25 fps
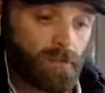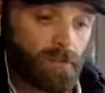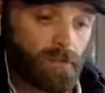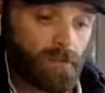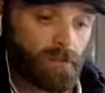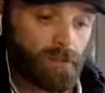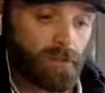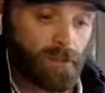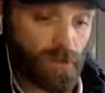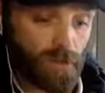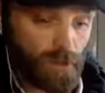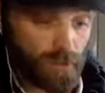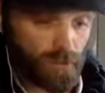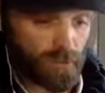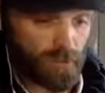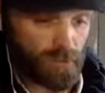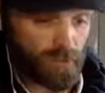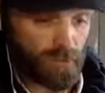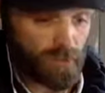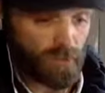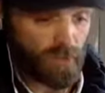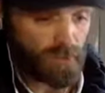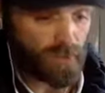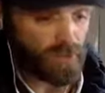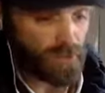serious
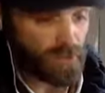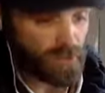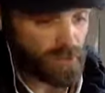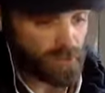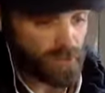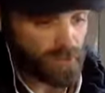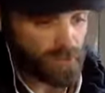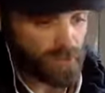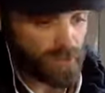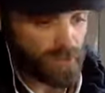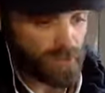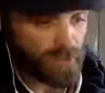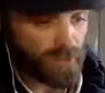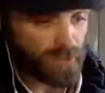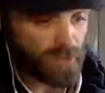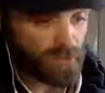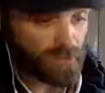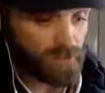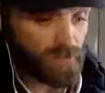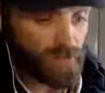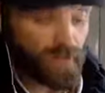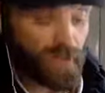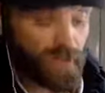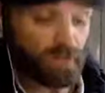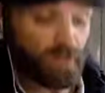offence, serious annoyance
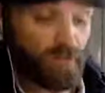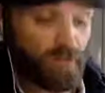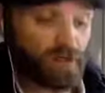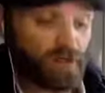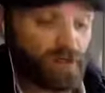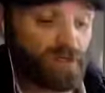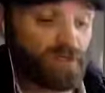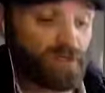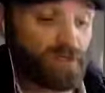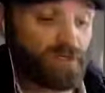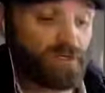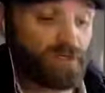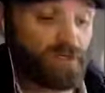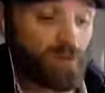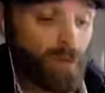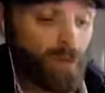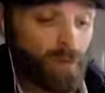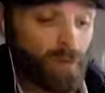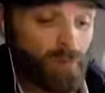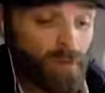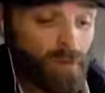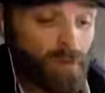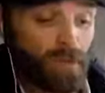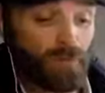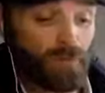to any person who is or
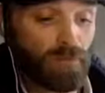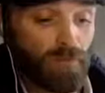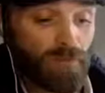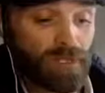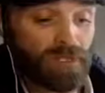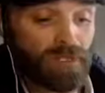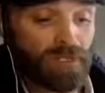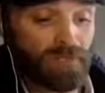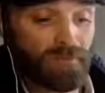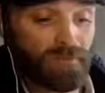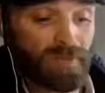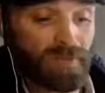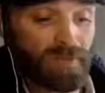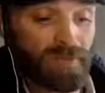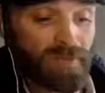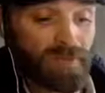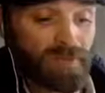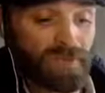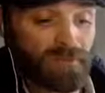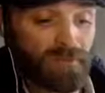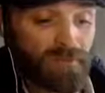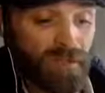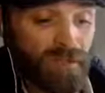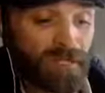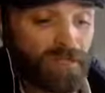might reasonably be
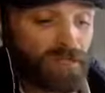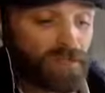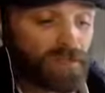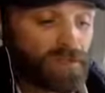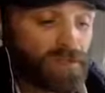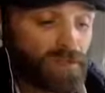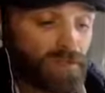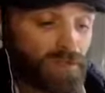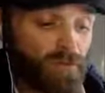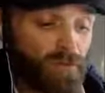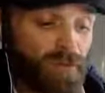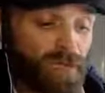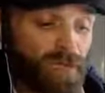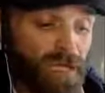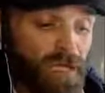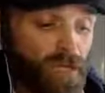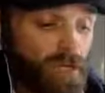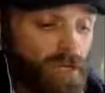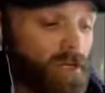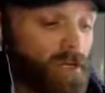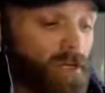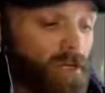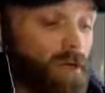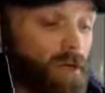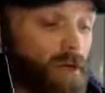expected to be
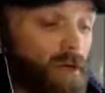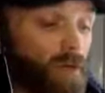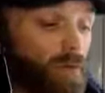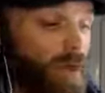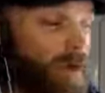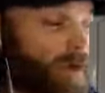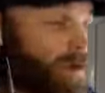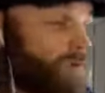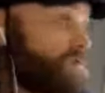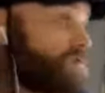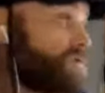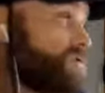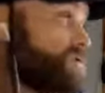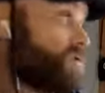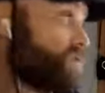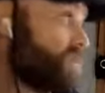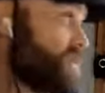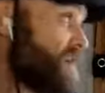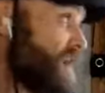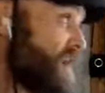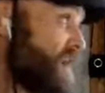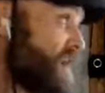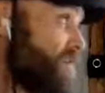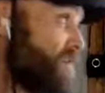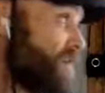aware of such
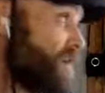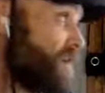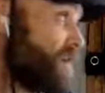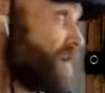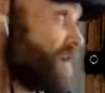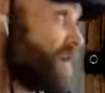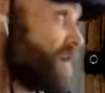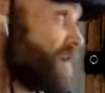behaviour.